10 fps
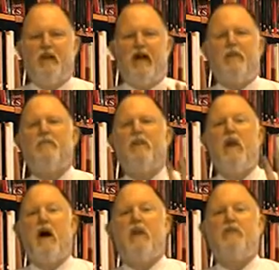I'm
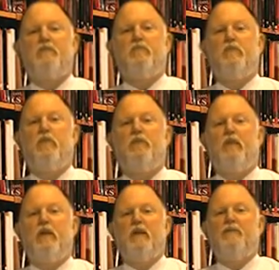knowledgeable of
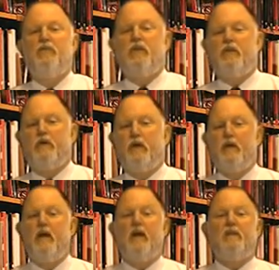what it's doing.